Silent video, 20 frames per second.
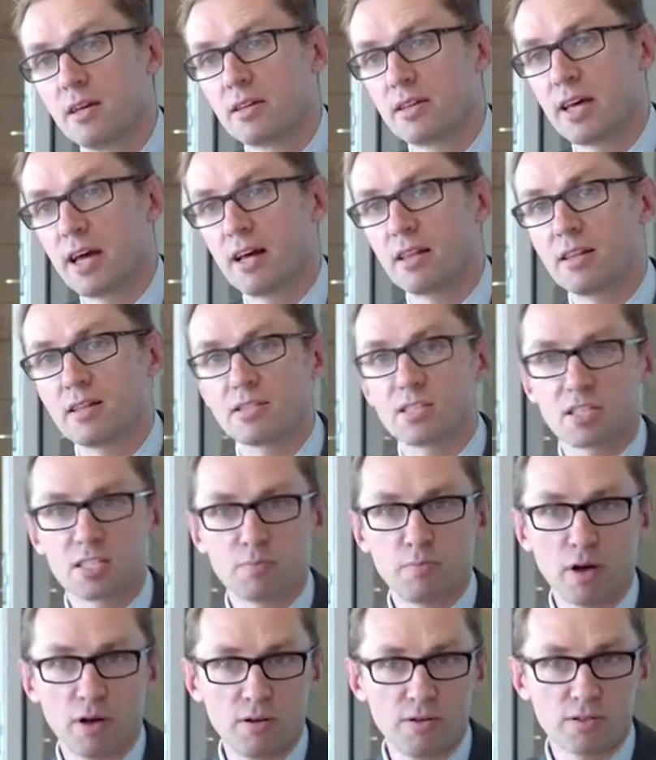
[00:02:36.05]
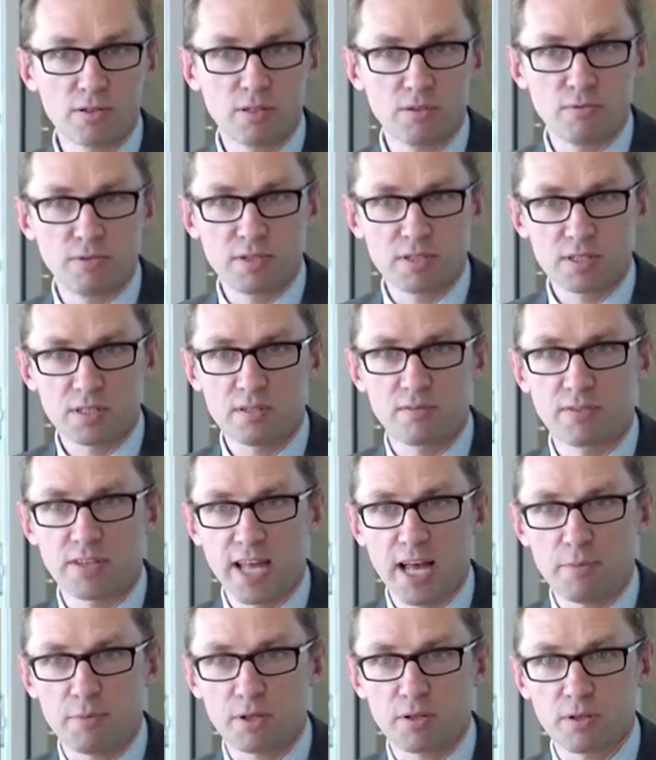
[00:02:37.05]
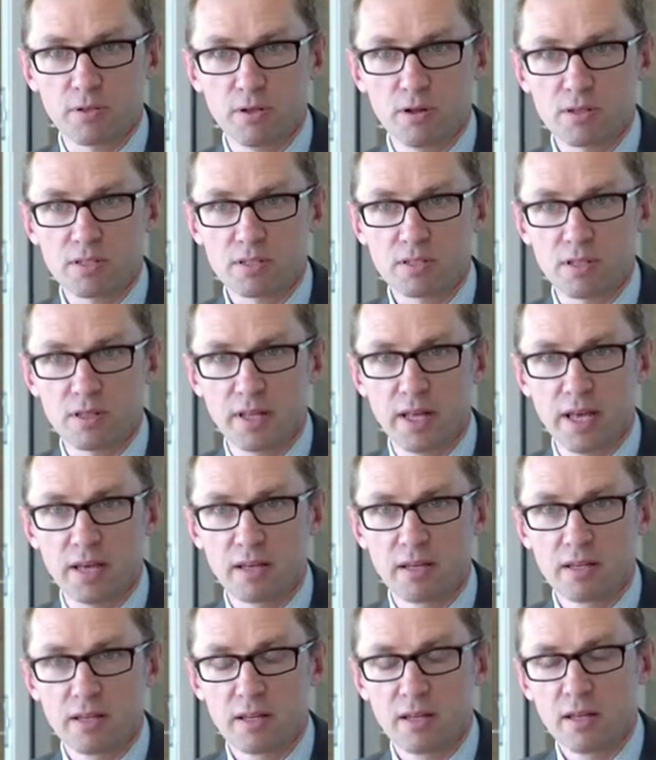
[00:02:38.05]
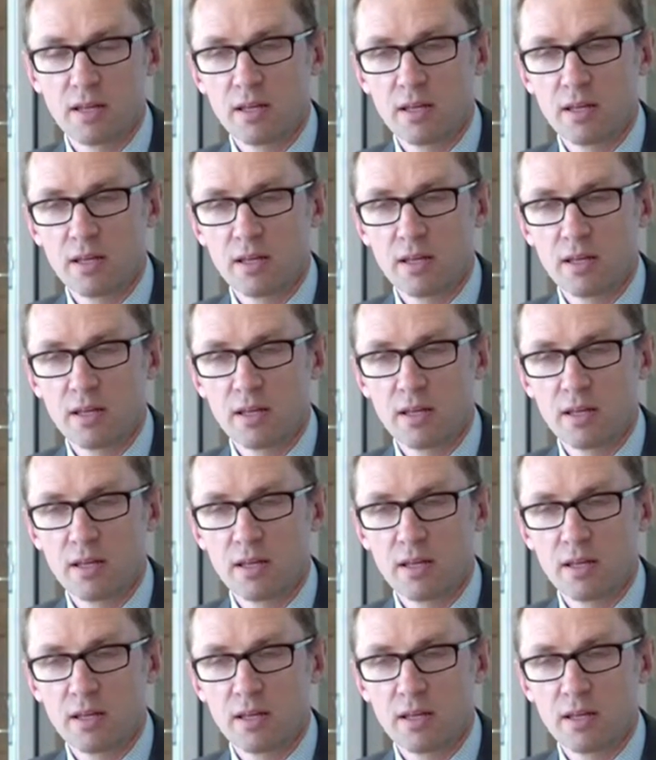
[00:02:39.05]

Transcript: they are less exposed to the risks of capital loss than that.